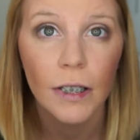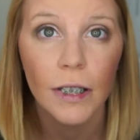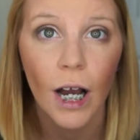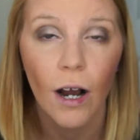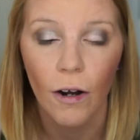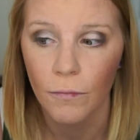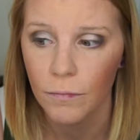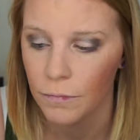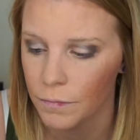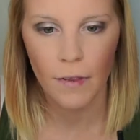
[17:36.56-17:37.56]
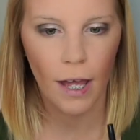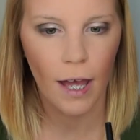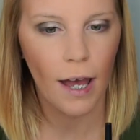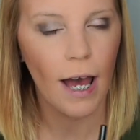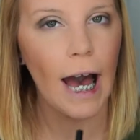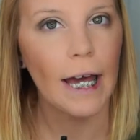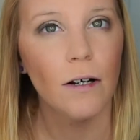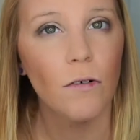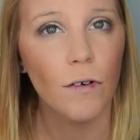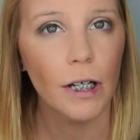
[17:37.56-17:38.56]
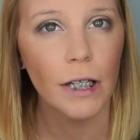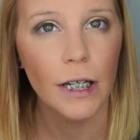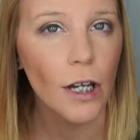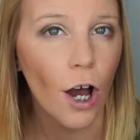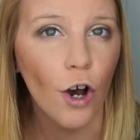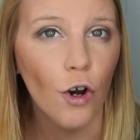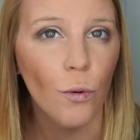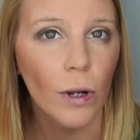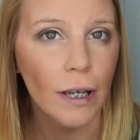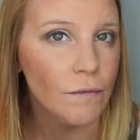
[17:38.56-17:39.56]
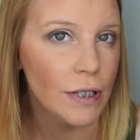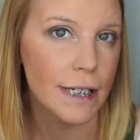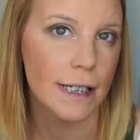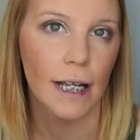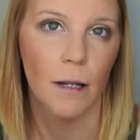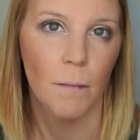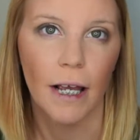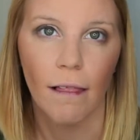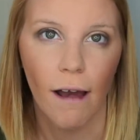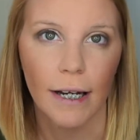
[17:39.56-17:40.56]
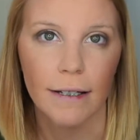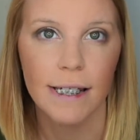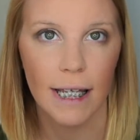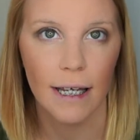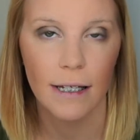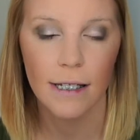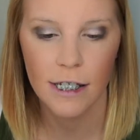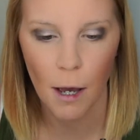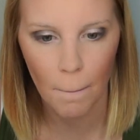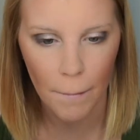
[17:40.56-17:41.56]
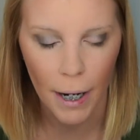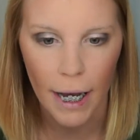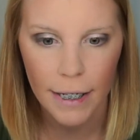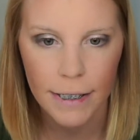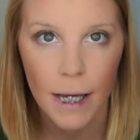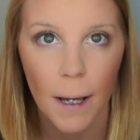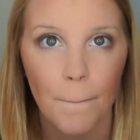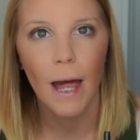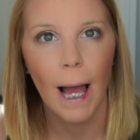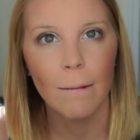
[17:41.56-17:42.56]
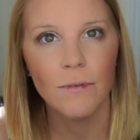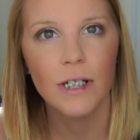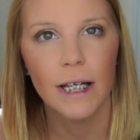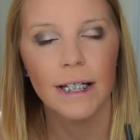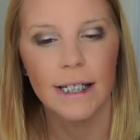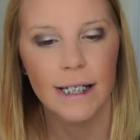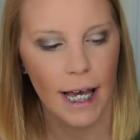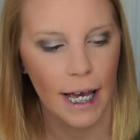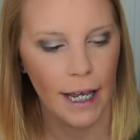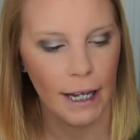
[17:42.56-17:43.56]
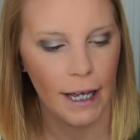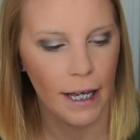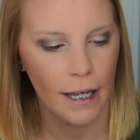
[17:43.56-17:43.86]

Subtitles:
Y'all, I don't really know if this is going to make a lot of sense, but I'm just going to say